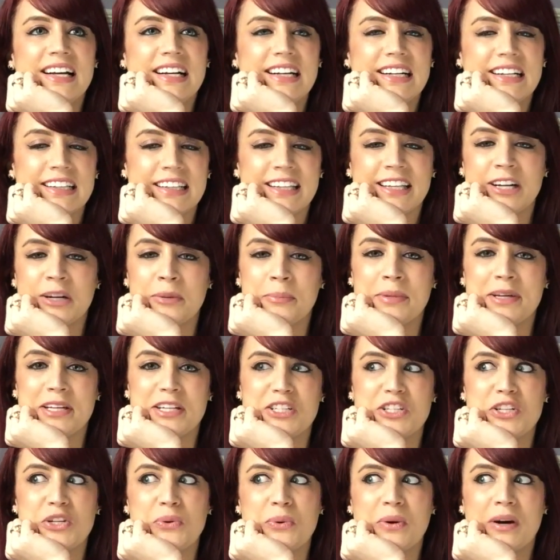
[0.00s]
a little bit
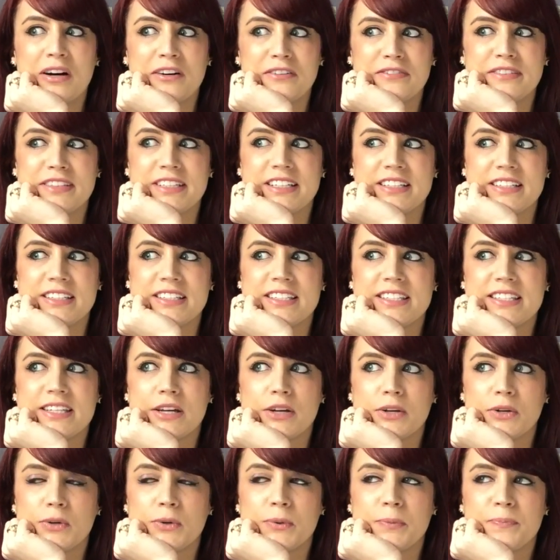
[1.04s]
too often,
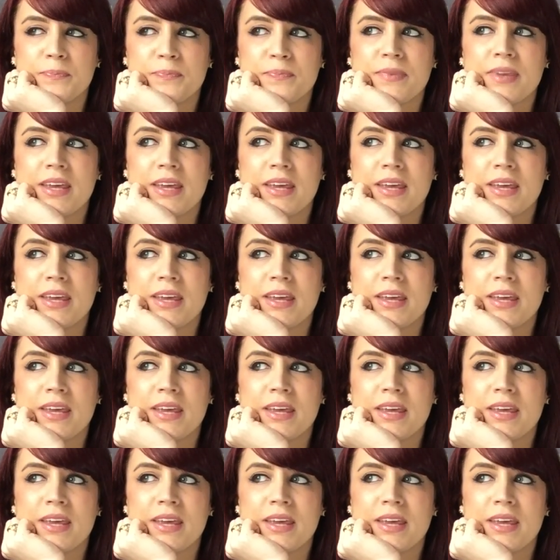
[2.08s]
so